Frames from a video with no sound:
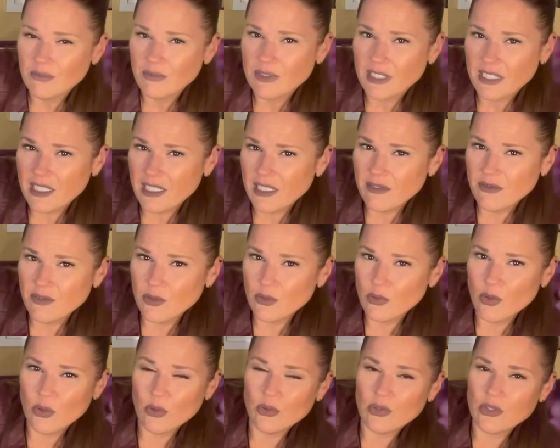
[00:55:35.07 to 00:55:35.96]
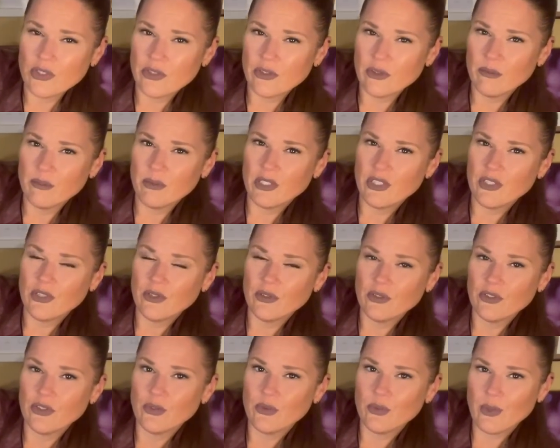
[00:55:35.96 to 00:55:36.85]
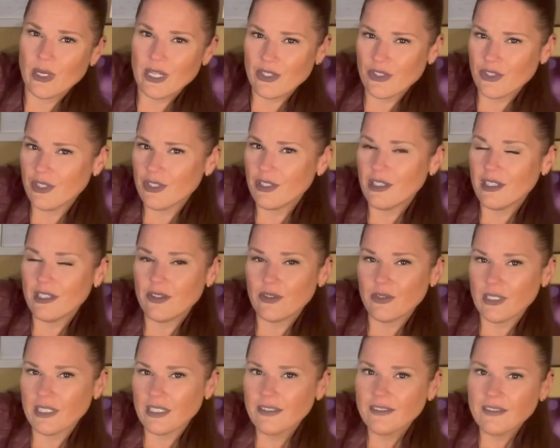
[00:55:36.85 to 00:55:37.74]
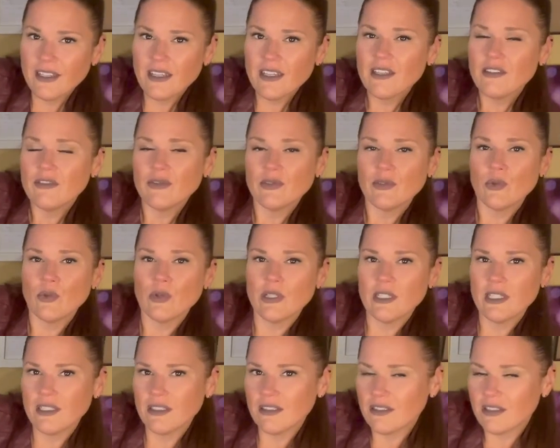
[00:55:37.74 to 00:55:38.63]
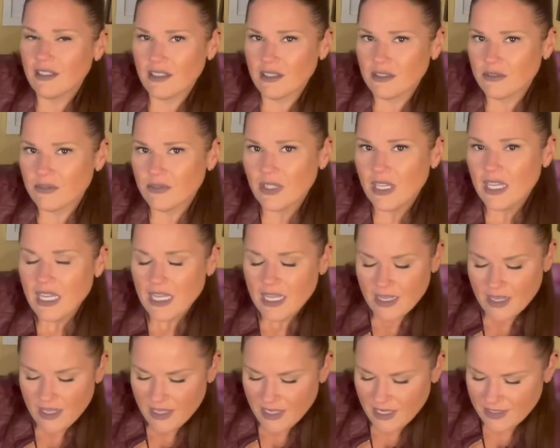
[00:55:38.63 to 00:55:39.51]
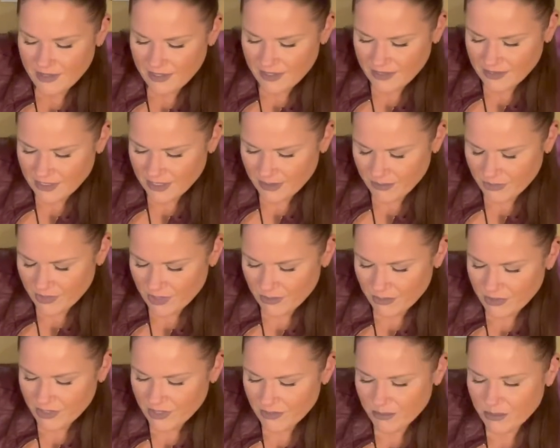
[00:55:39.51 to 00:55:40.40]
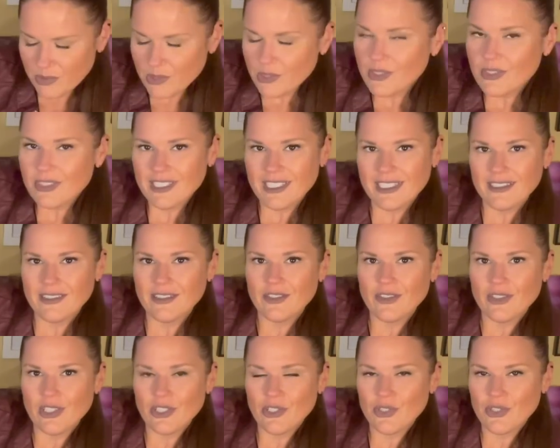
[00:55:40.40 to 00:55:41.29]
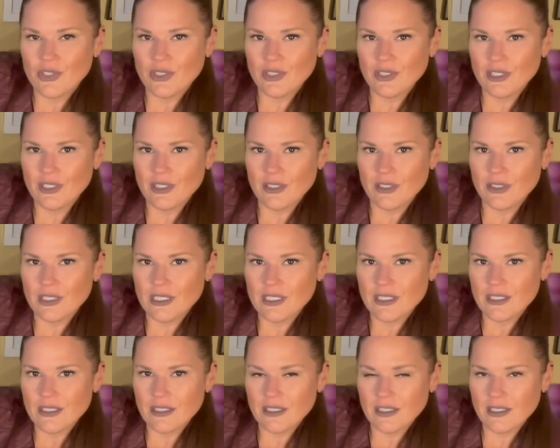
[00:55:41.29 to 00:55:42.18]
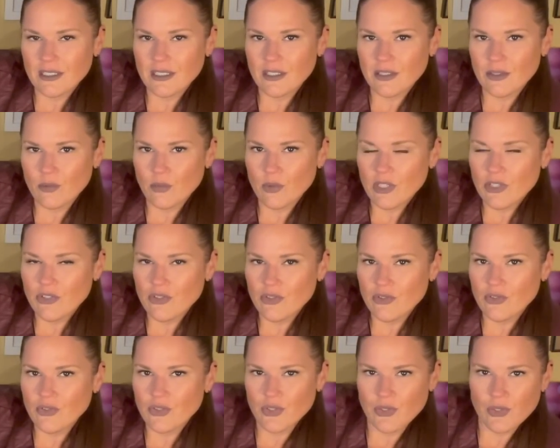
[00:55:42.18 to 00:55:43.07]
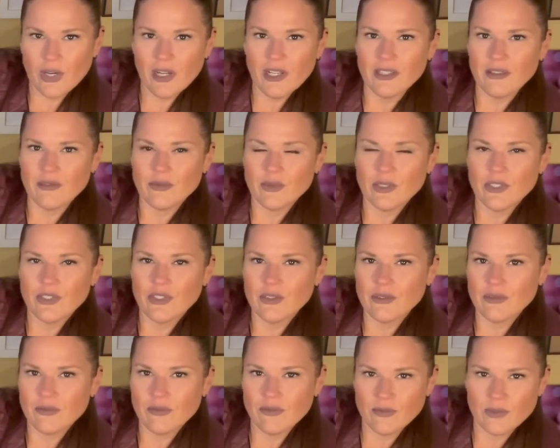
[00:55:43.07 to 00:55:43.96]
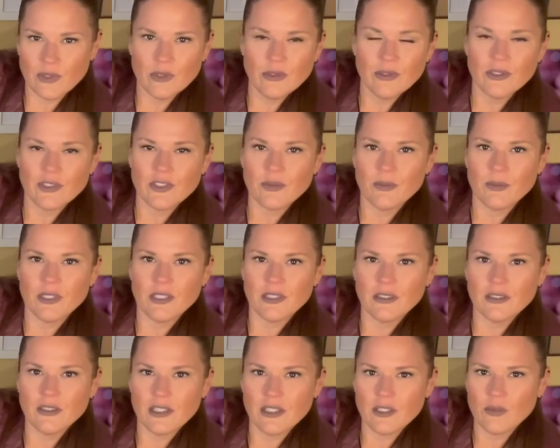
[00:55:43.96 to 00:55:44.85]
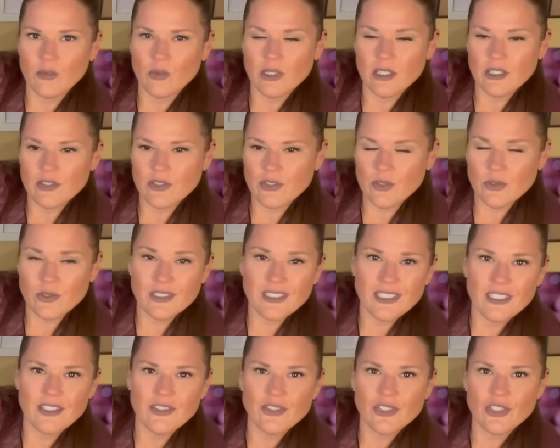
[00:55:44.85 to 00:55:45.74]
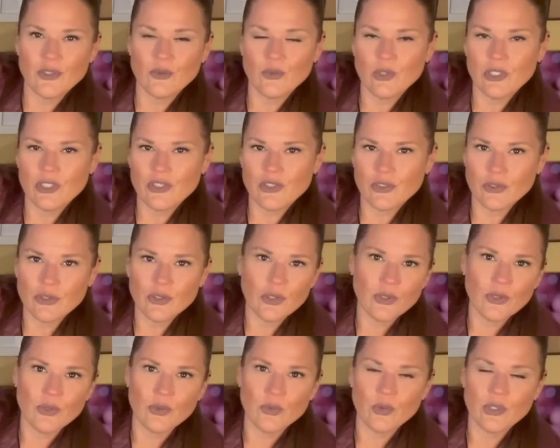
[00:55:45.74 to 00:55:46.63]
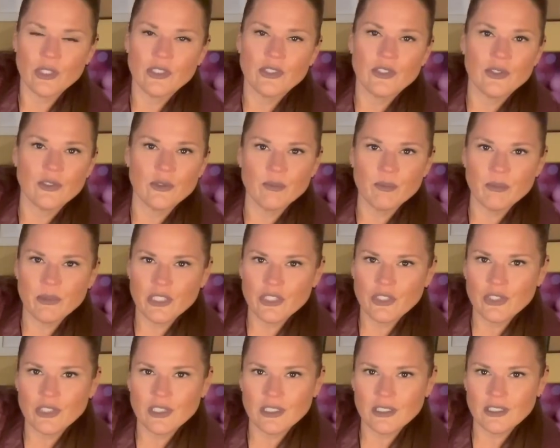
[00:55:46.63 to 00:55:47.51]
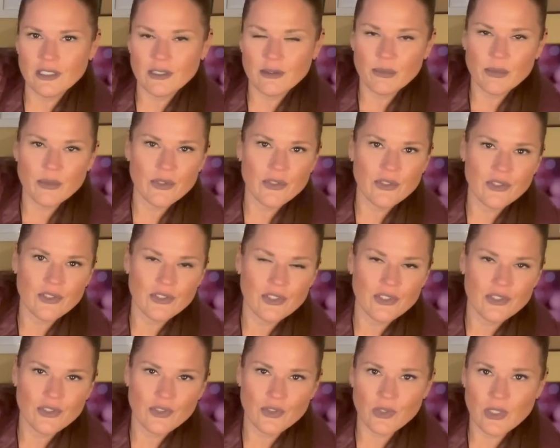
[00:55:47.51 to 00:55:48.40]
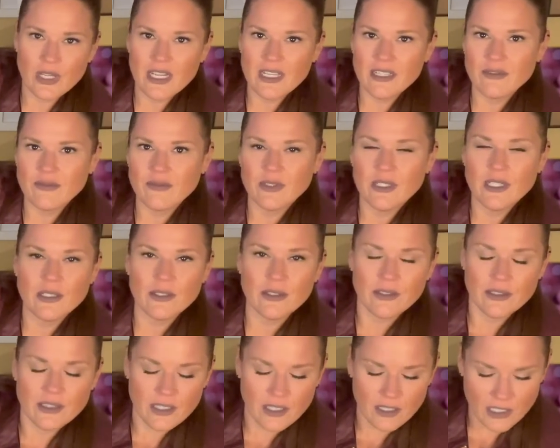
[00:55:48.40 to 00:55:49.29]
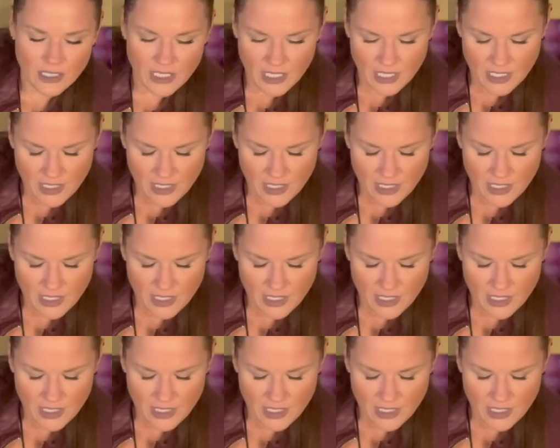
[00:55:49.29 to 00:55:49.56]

They have no goals or ambition or direction, either in life or in love. And that seems to be the biggest accusation here. It's like, where's your drive? Where's your focus, man? Like, what is your intention? What is your goal? What is your ambition? And that person's just dragging feet on that.